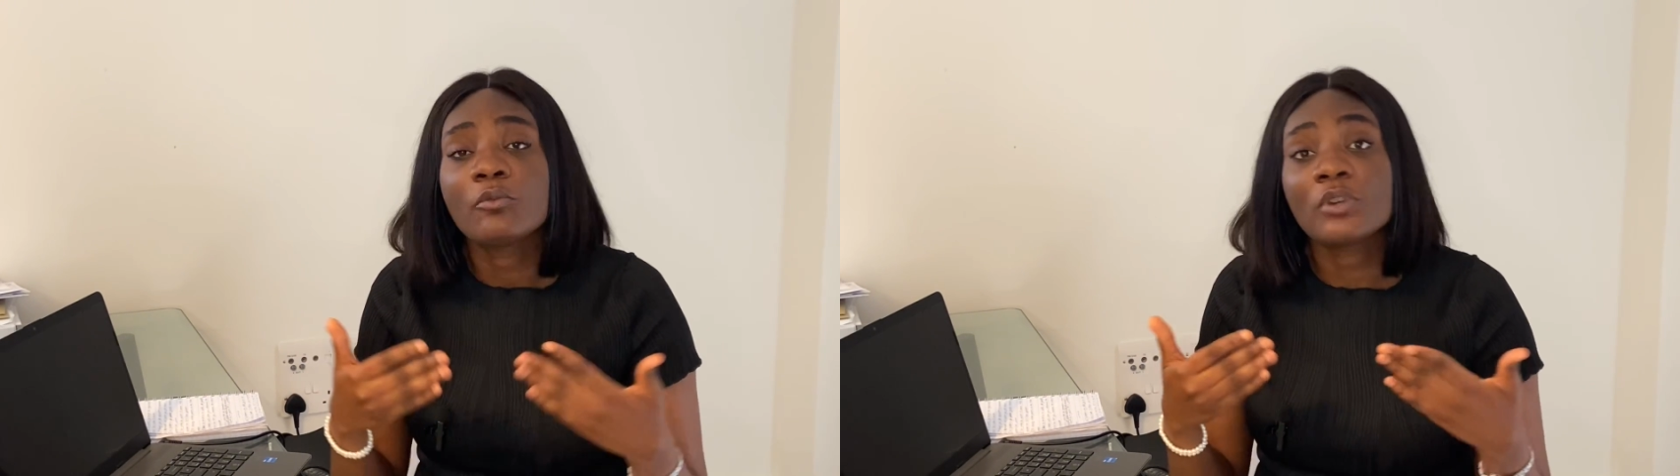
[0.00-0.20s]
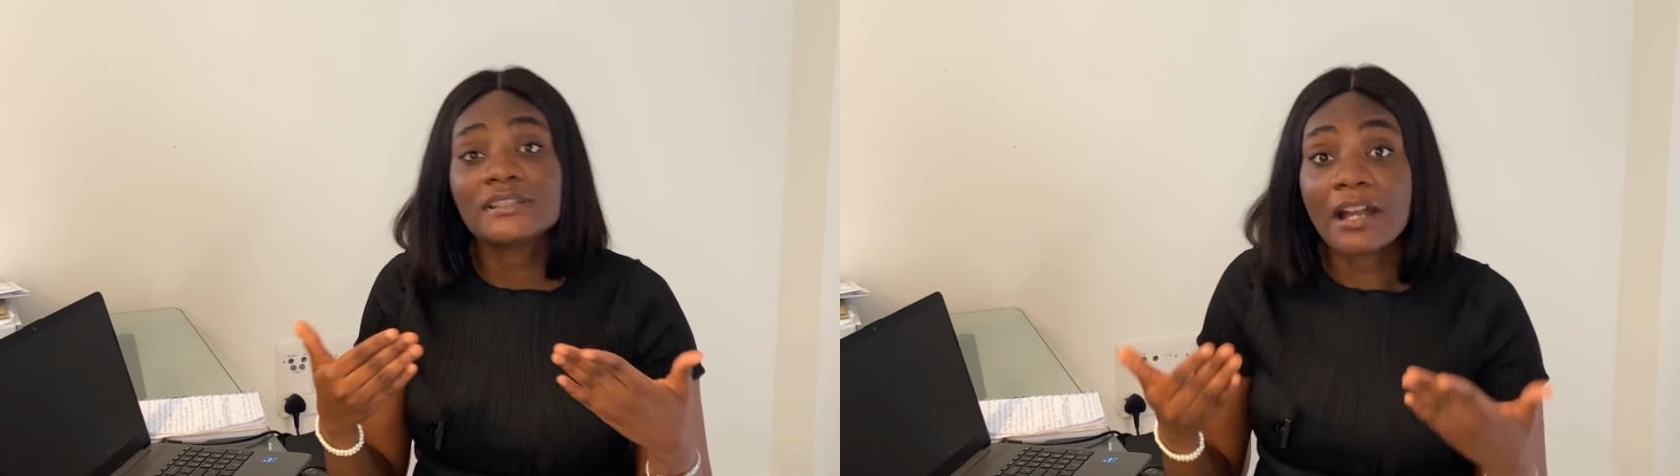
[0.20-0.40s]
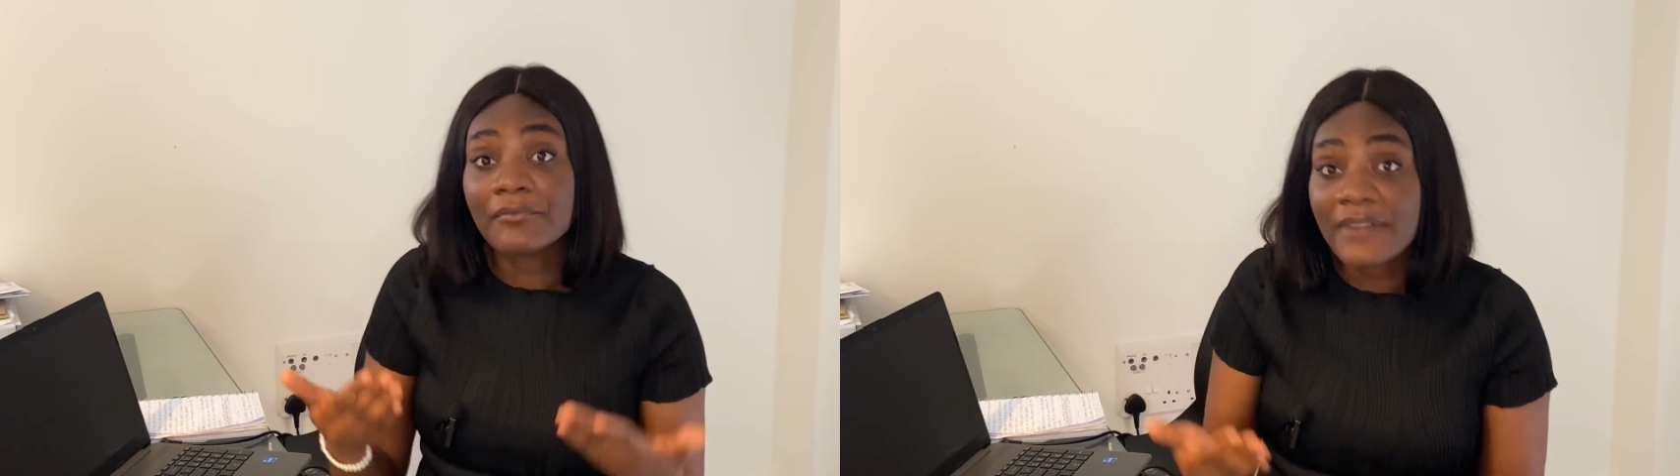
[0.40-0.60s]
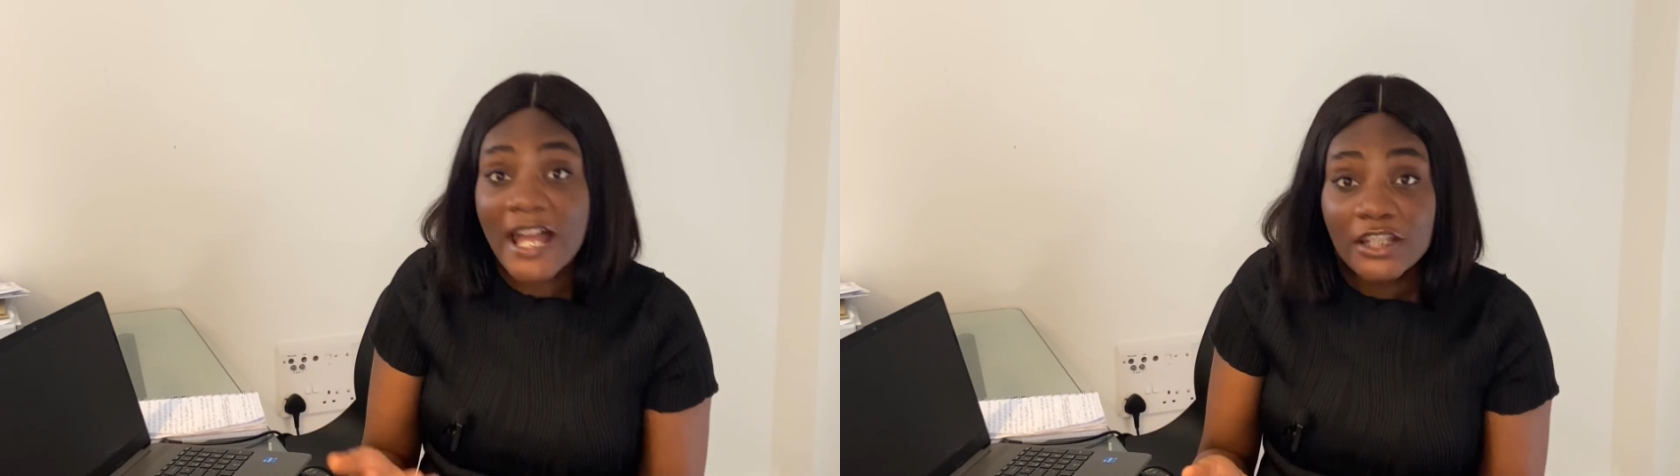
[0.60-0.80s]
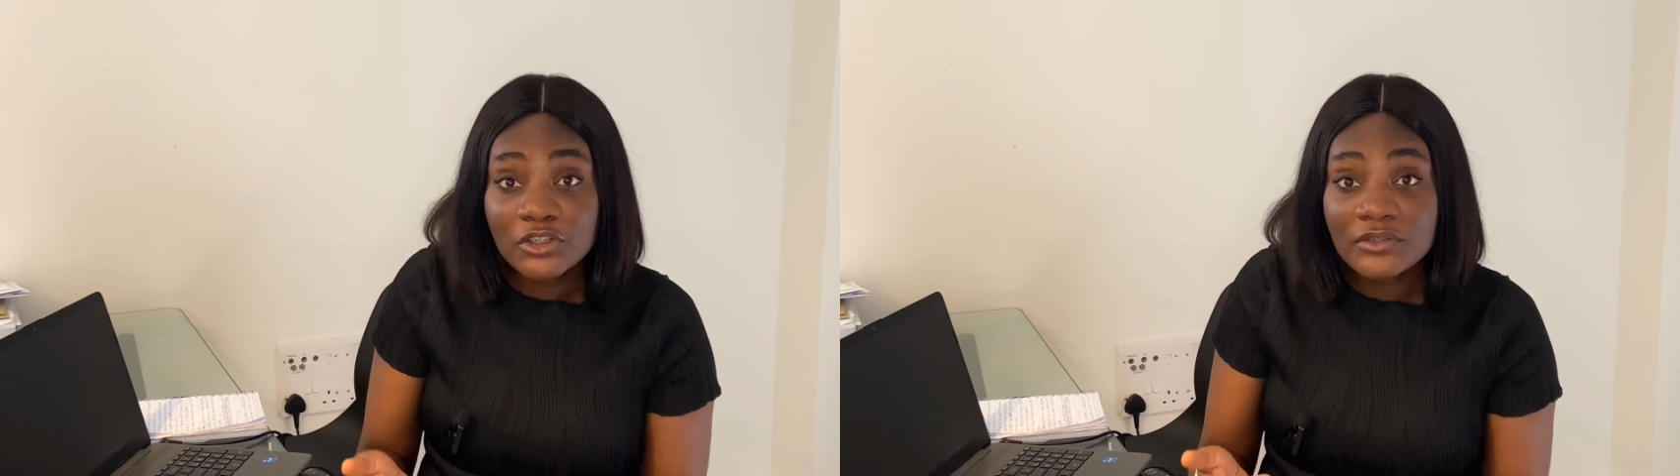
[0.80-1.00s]
what their
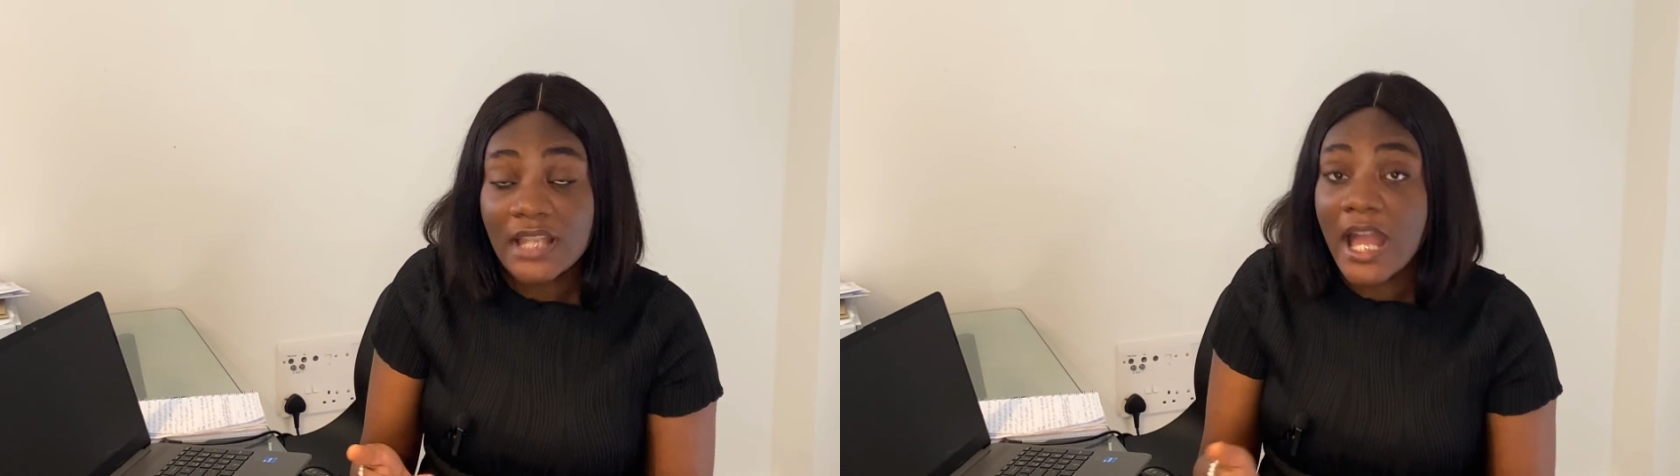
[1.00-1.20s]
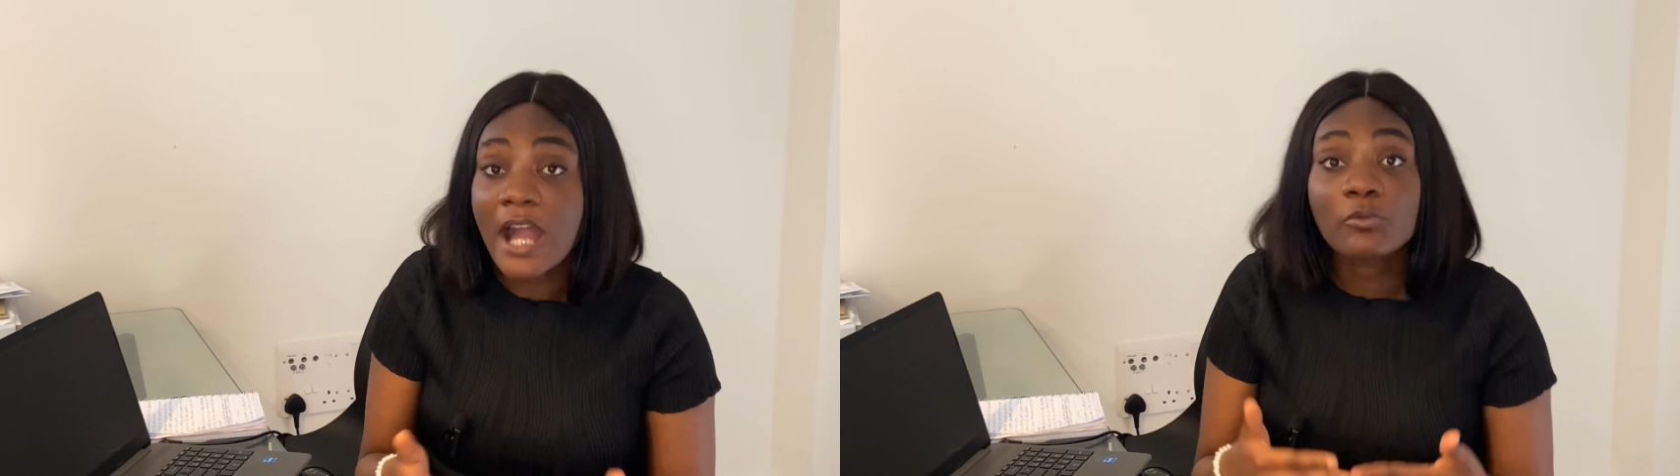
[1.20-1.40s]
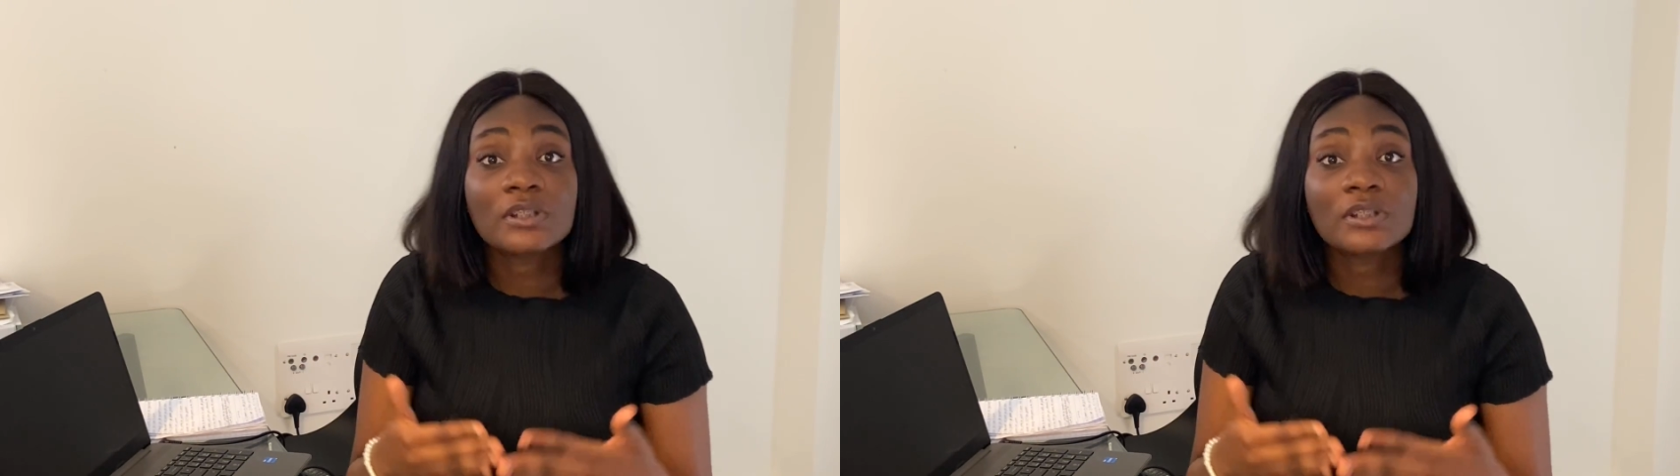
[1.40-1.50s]
values are,